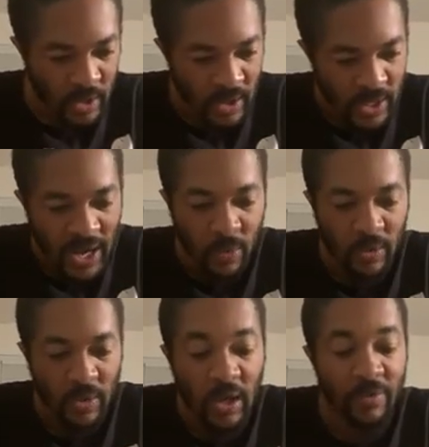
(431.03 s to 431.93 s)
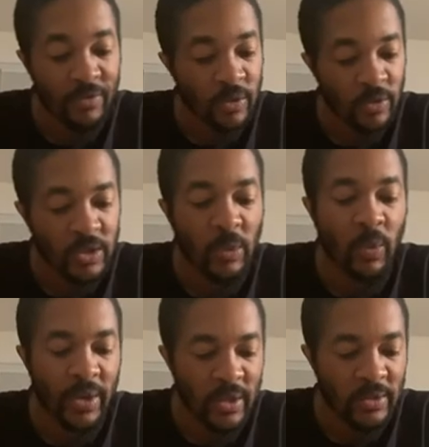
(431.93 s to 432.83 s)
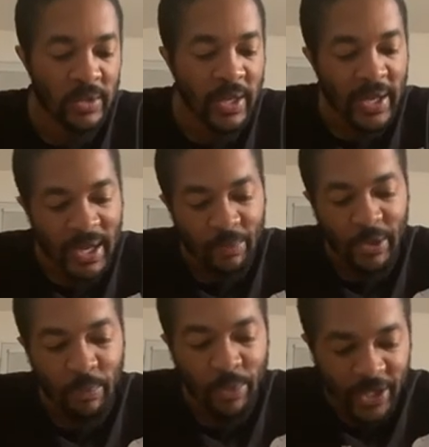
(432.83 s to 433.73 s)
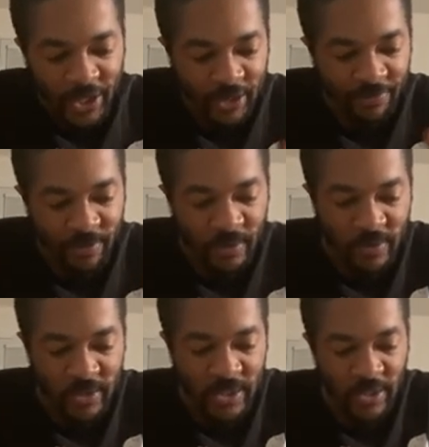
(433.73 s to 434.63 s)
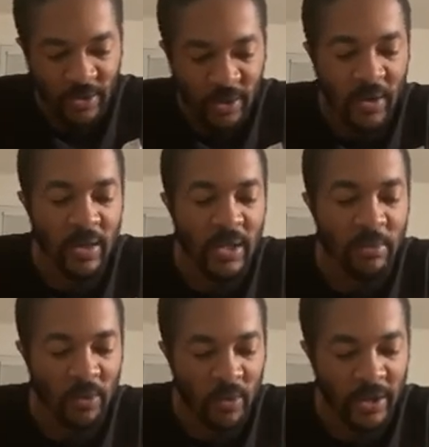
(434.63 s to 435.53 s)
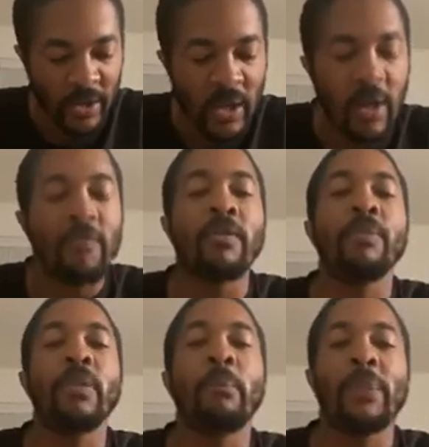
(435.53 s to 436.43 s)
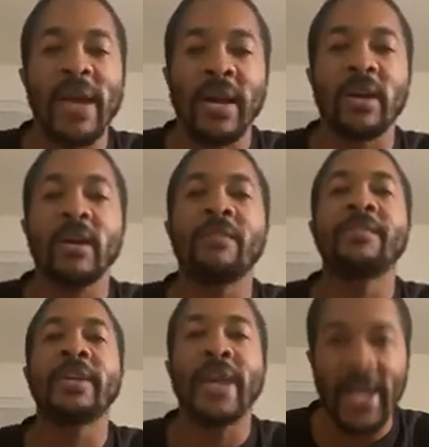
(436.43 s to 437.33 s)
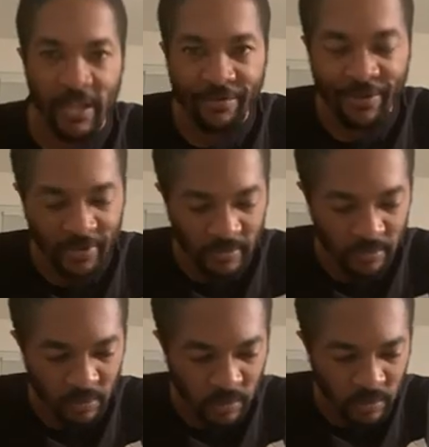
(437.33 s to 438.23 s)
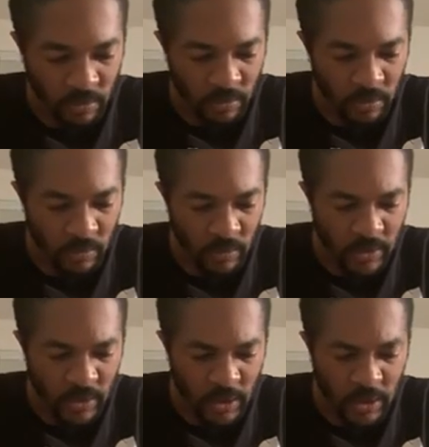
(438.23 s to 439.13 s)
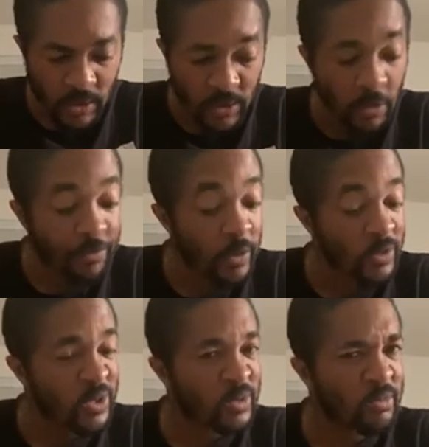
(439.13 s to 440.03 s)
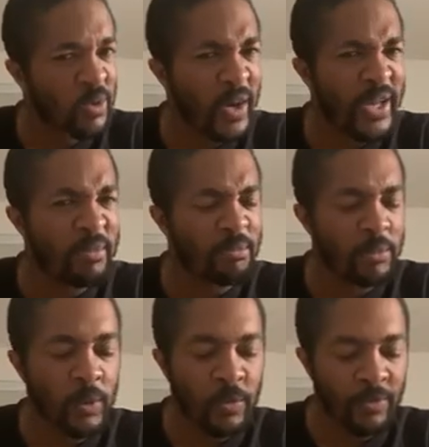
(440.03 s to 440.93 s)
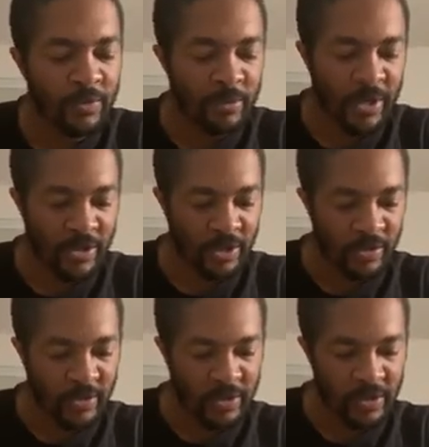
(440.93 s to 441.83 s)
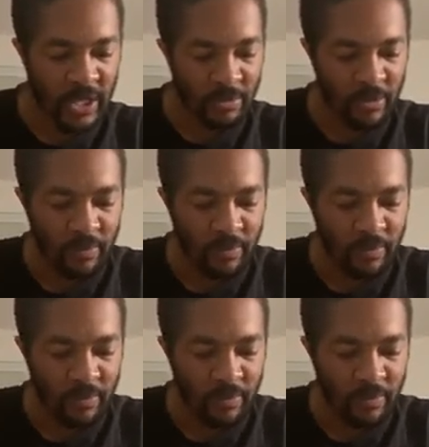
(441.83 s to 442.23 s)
I would love to go somewhere else and pick peachy fruits in the early morning from the back of an elephant. Sophie was quite moved by the curious statement.